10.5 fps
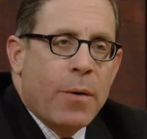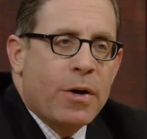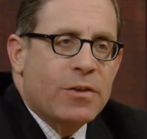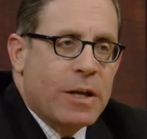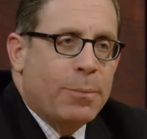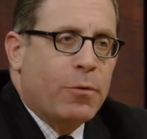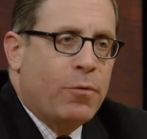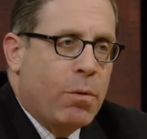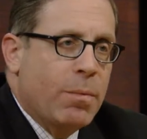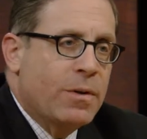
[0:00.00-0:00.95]
I want to say
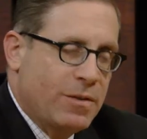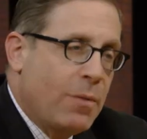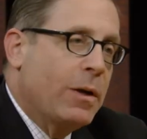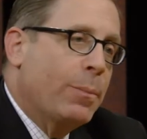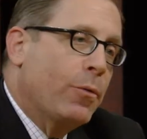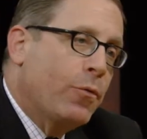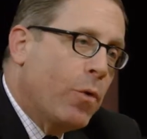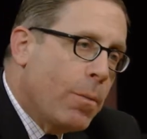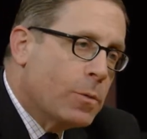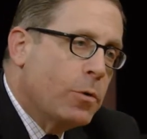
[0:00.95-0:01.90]
performance, not only a
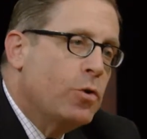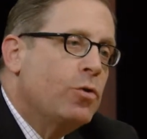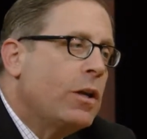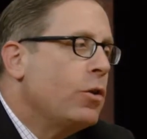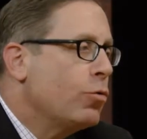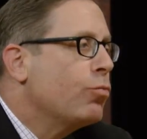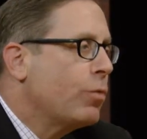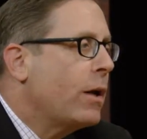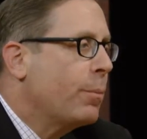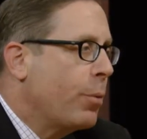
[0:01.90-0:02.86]
performance, but you did. You
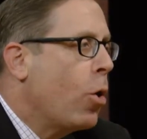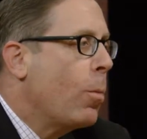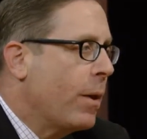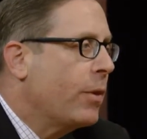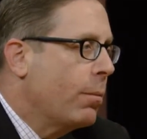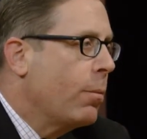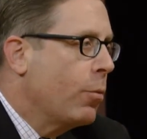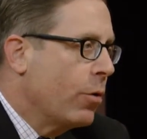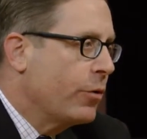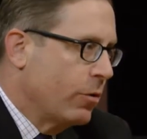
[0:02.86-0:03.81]
read a poem at the
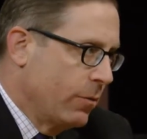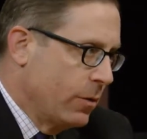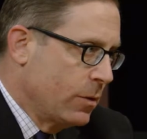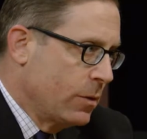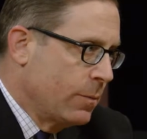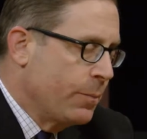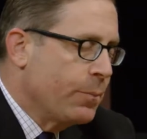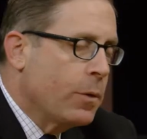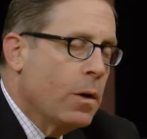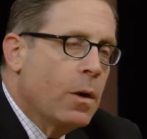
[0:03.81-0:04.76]
memorial service.
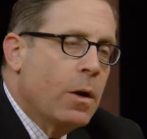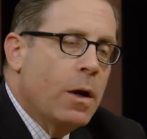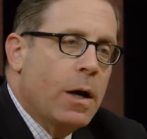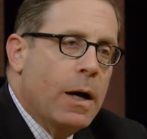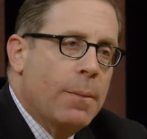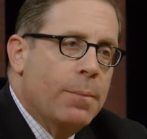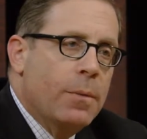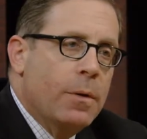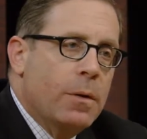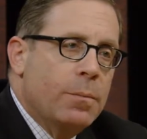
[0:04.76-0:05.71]
Mm-hmm.
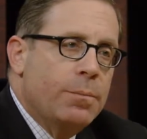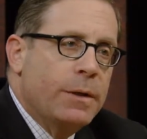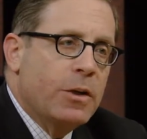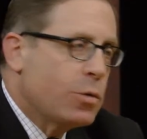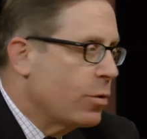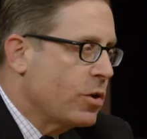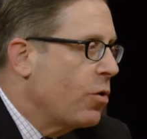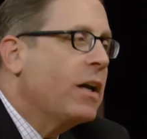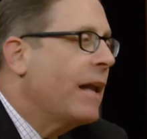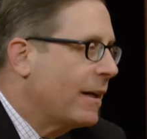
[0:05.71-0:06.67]
um, because you were
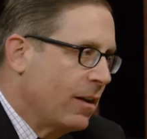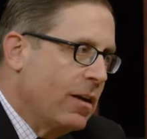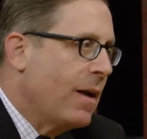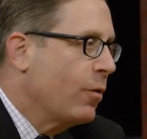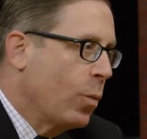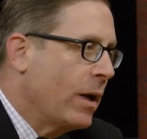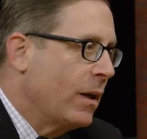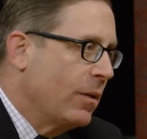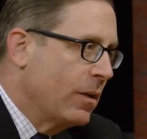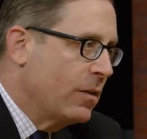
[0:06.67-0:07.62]
so connected in every
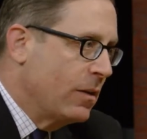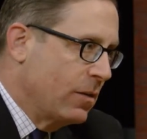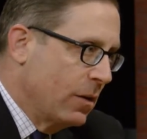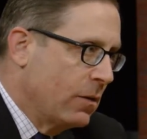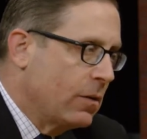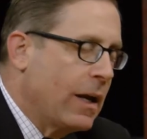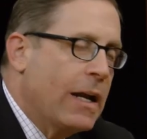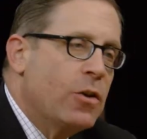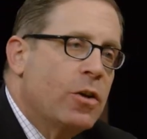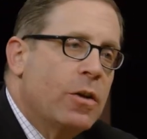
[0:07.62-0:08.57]
way to this incident.
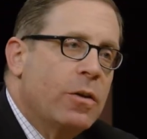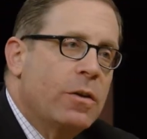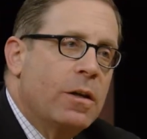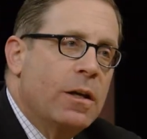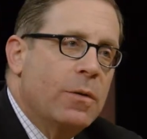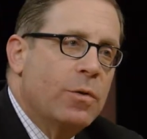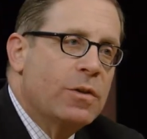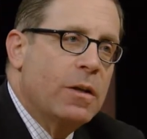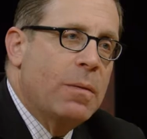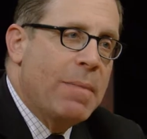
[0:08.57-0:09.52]
And it
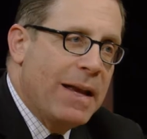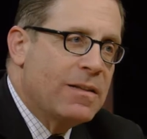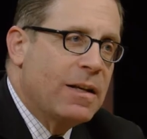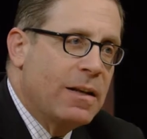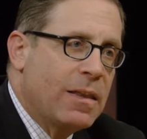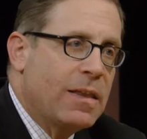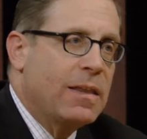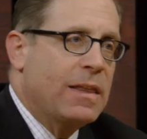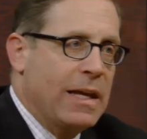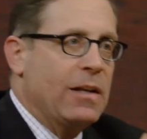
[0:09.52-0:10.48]
was an amazing
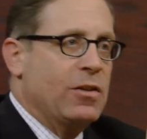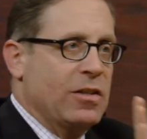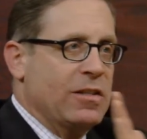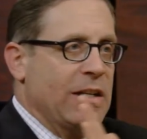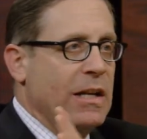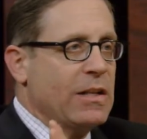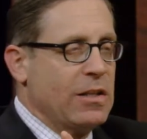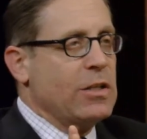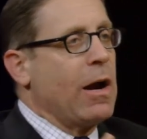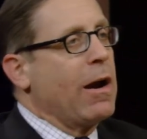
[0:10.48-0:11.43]
thing to see in
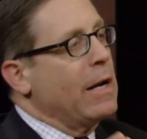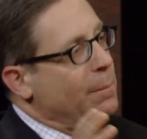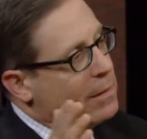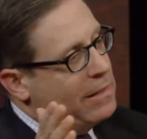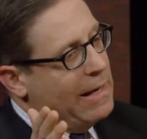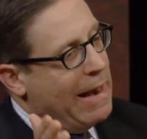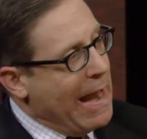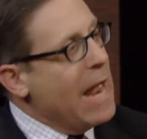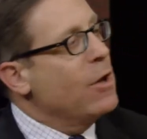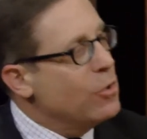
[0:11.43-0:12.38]
its entirety, but the
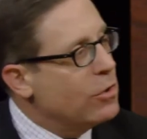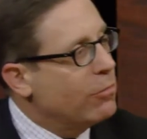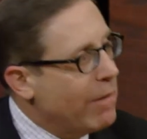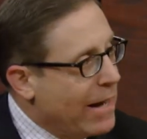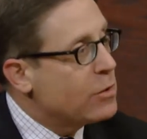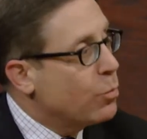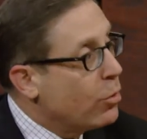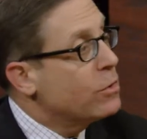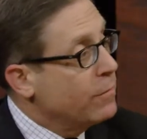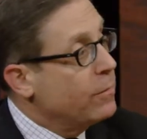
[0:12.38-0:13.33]
end, the last
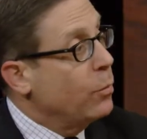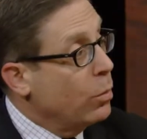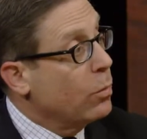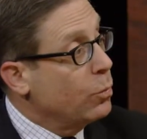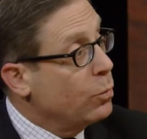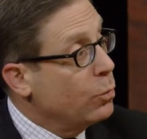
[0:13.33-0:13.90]
words of it were,